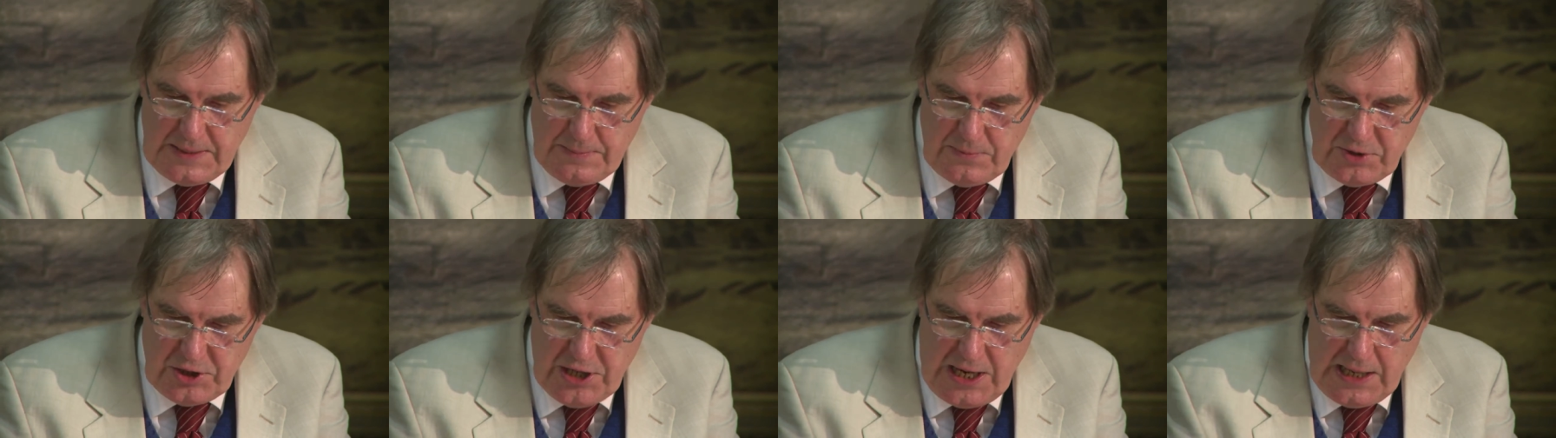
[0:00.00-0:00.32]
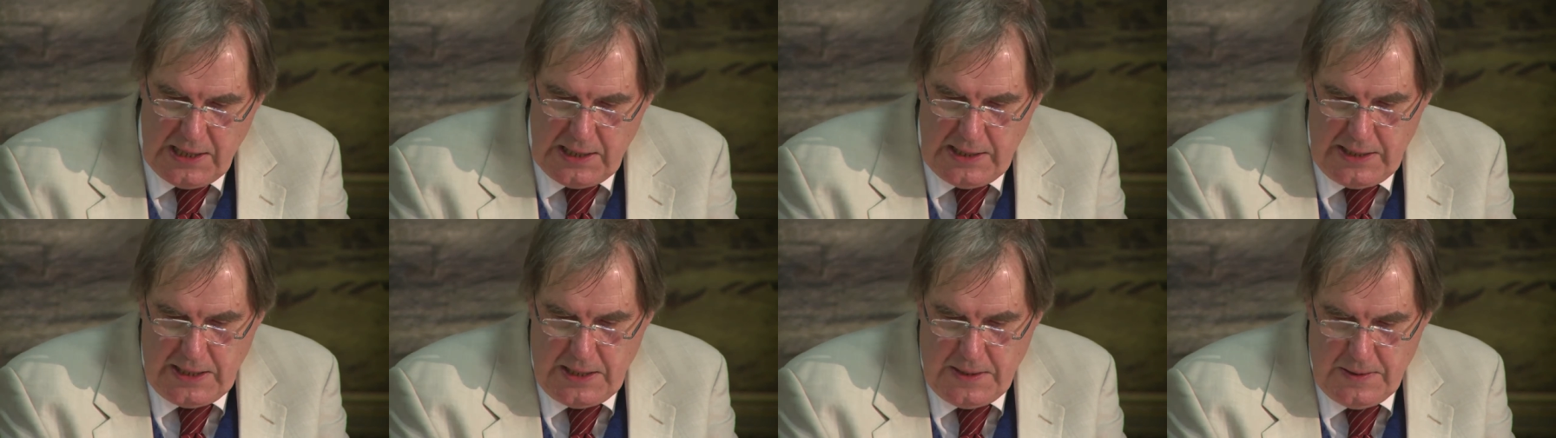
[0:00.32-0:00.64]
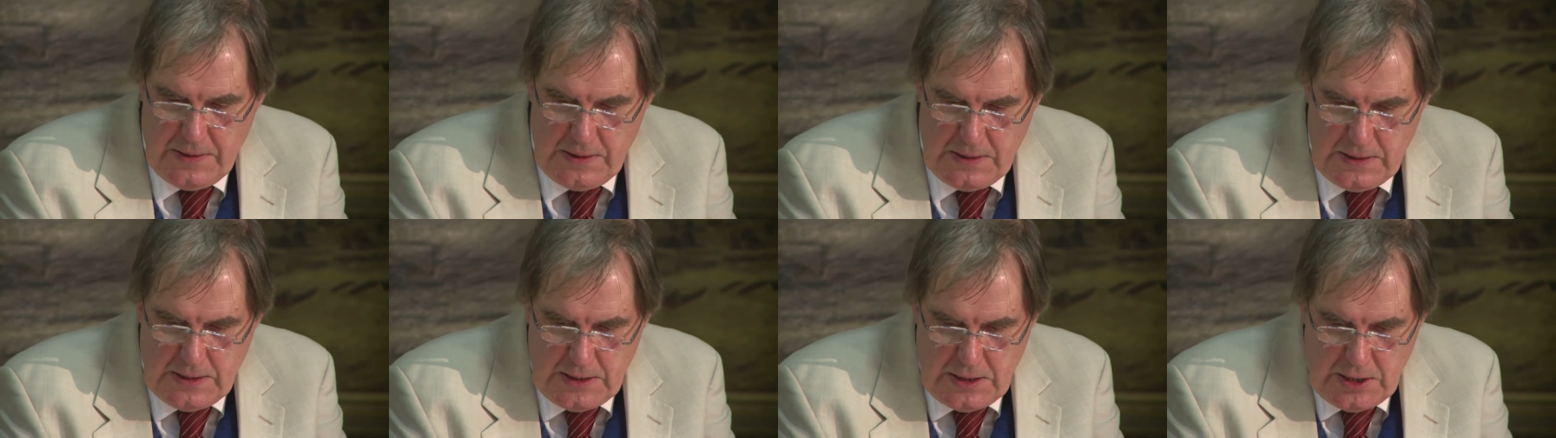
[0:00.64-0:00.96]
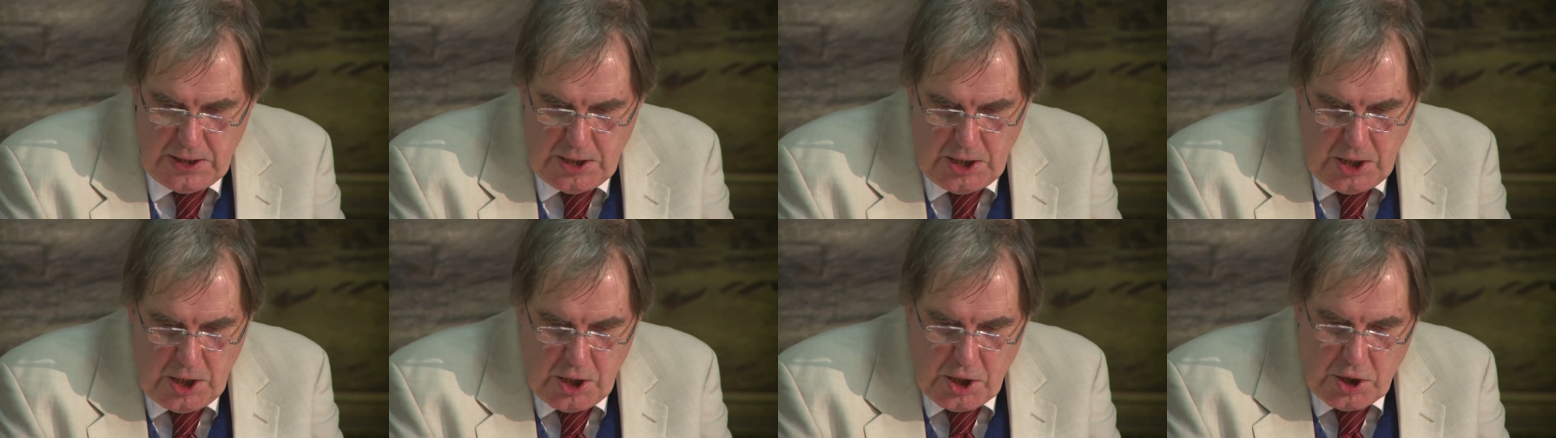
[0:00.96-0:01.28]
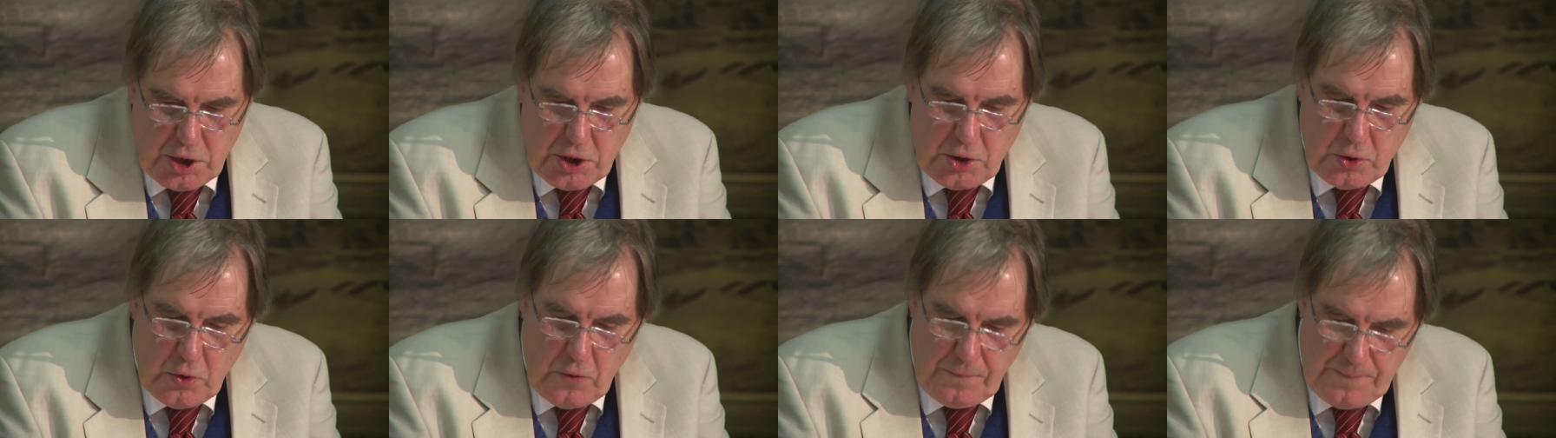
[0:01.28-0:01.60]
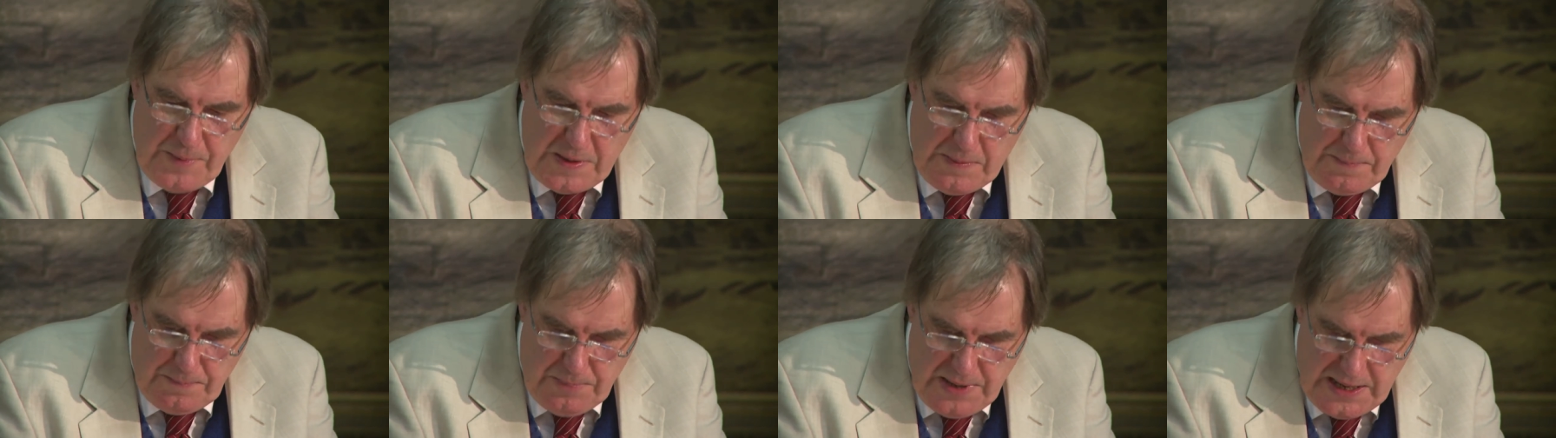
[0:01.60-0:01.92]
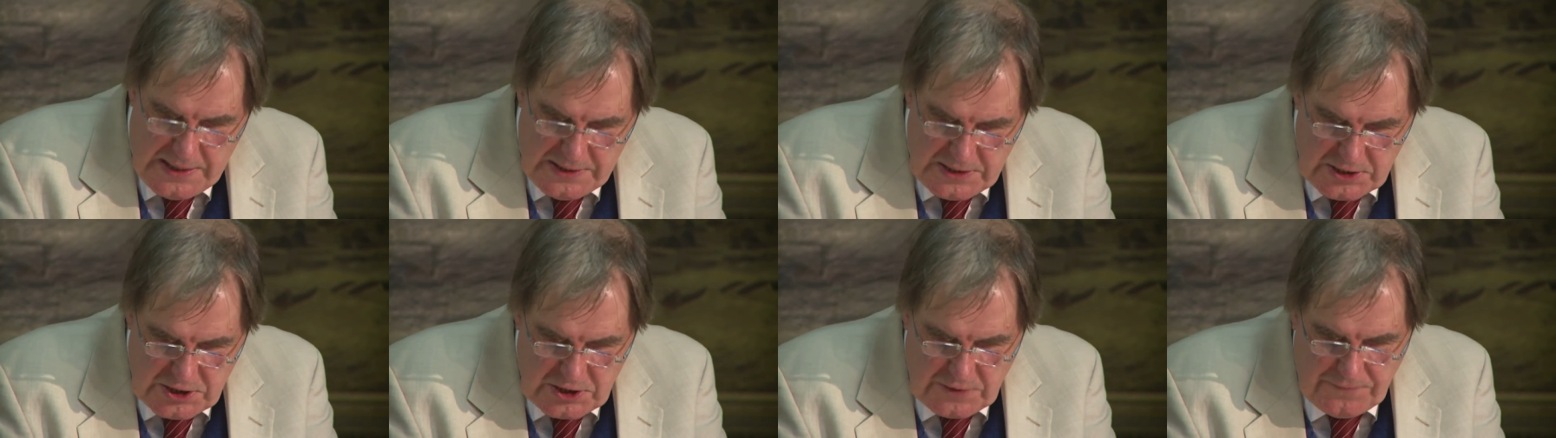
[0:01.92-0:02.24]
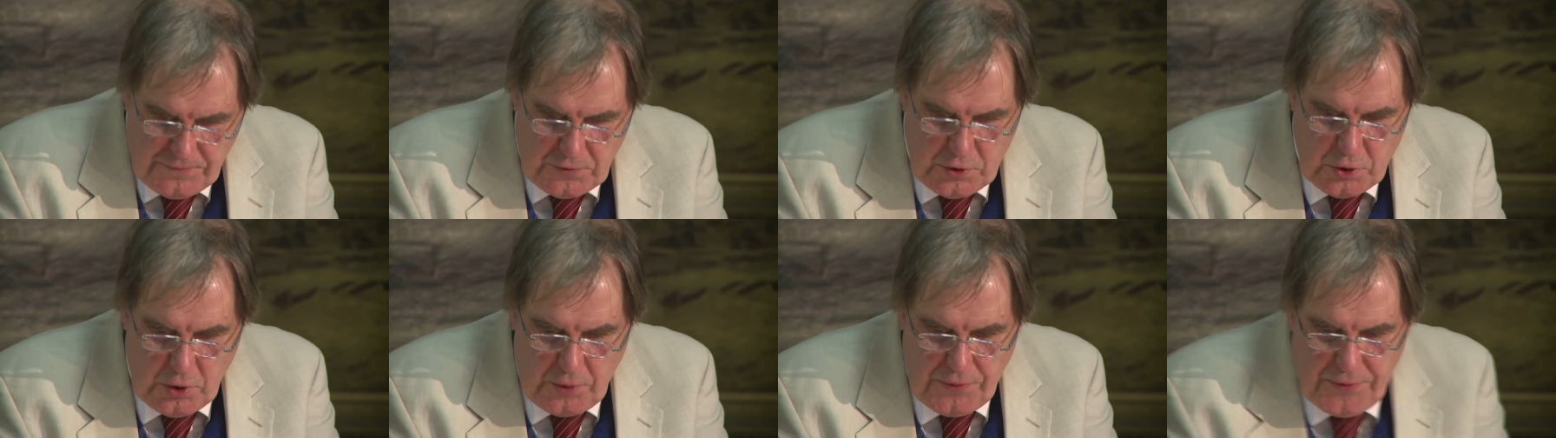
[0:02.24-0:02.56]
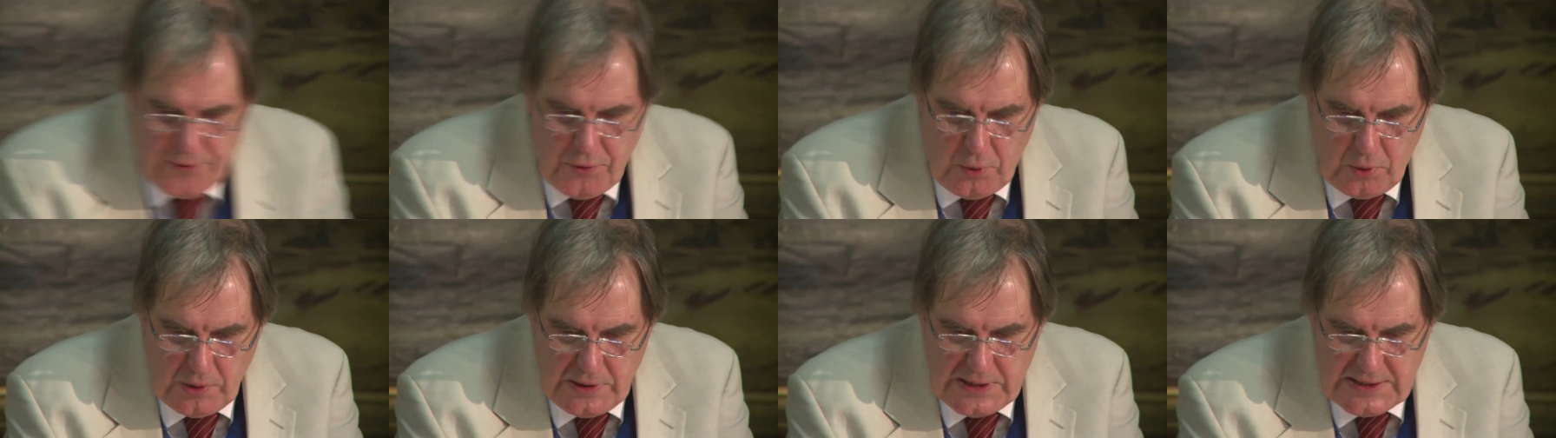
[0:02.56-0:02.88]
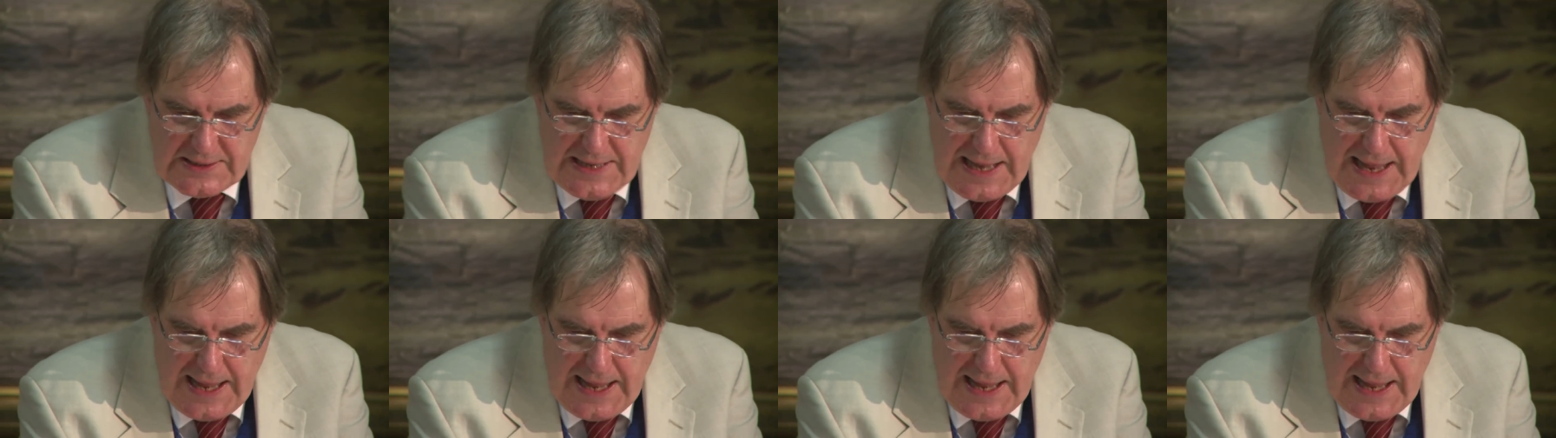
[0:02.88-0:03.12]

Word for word: him gently. You have been punished for your thoughtless